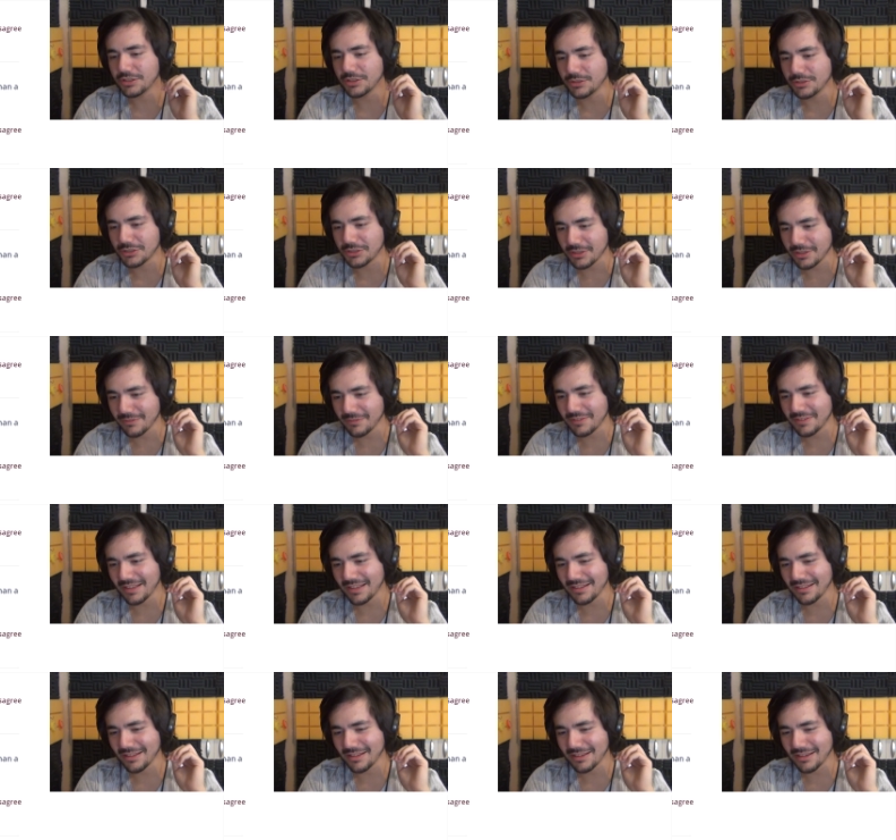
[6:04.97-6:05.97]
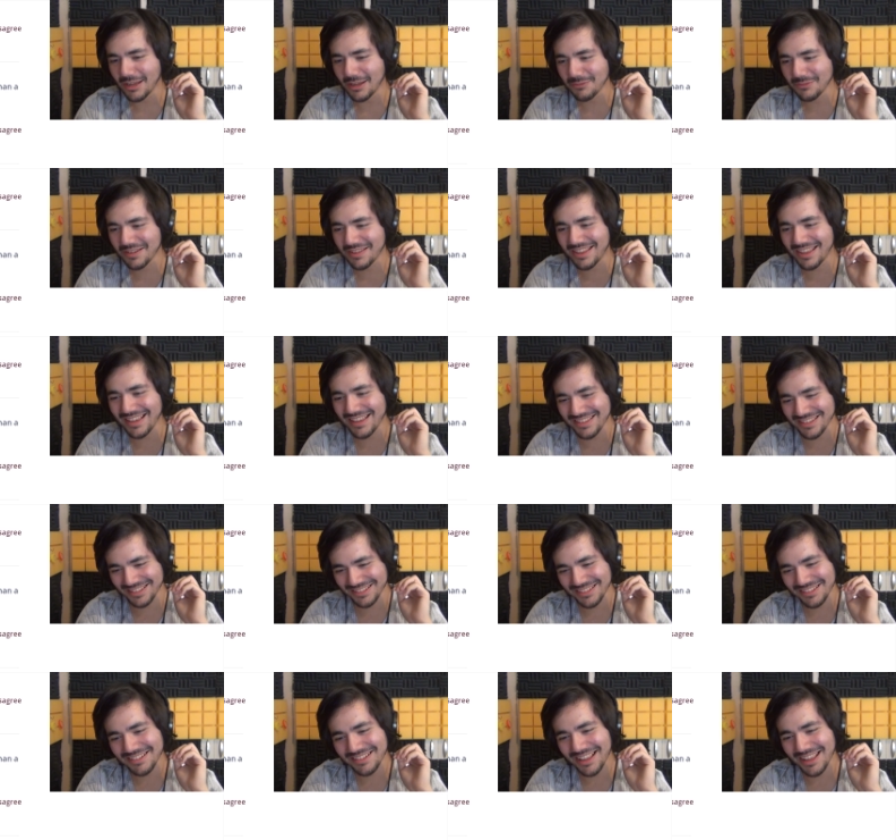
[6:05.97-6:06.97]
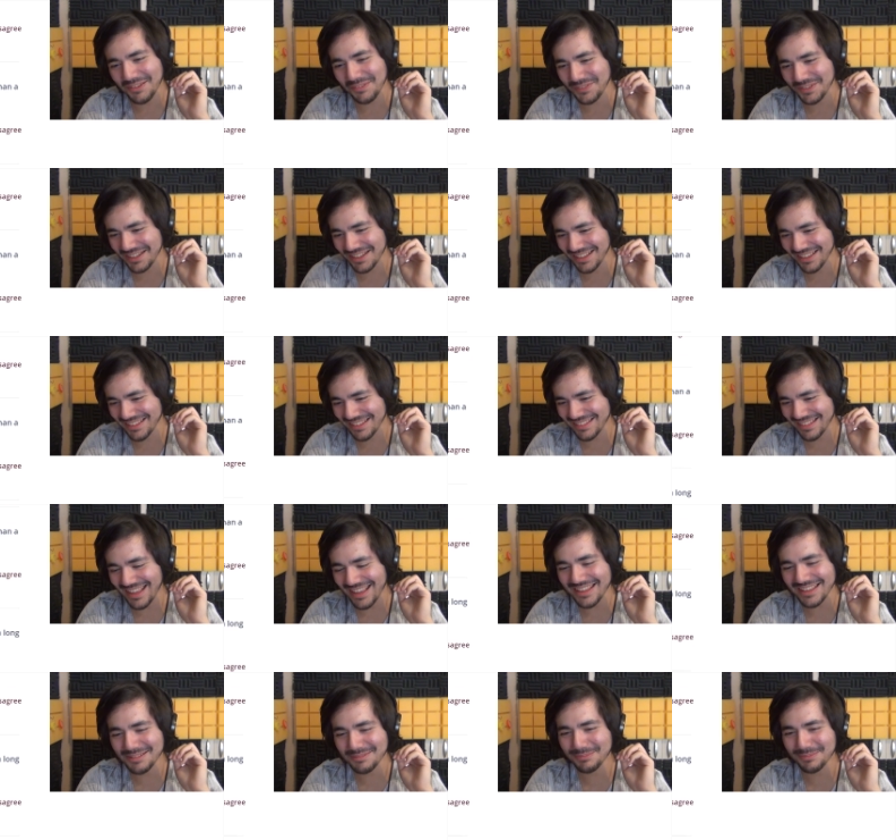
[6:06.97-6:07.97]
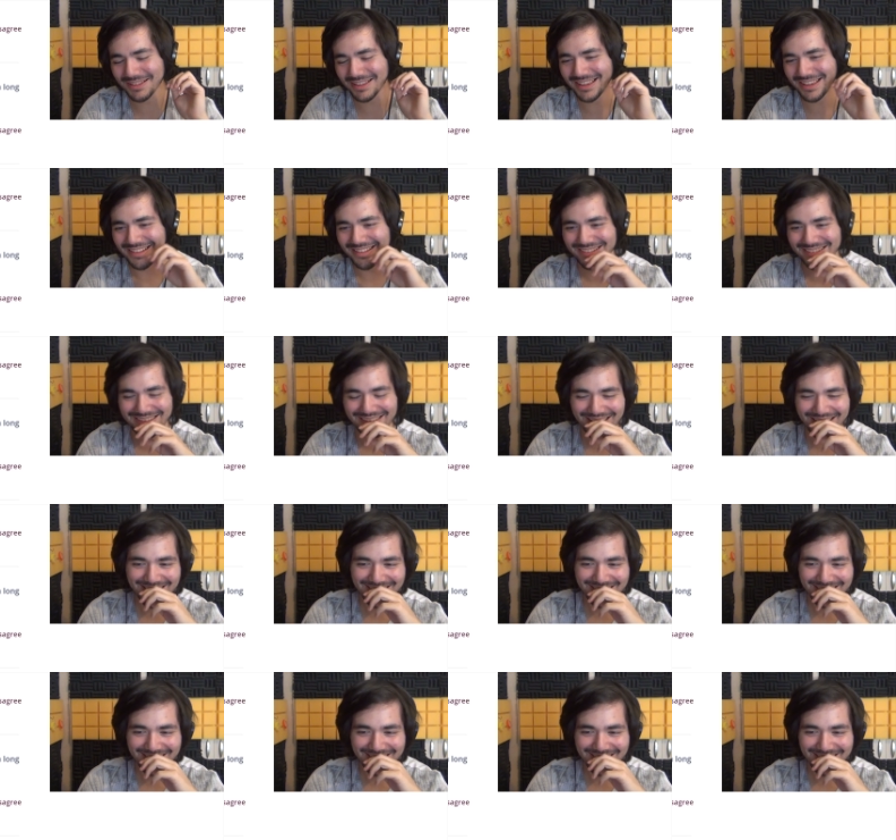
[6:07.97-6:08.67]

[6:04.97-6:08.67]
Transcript: you should have said in a conversation long after it has taken place.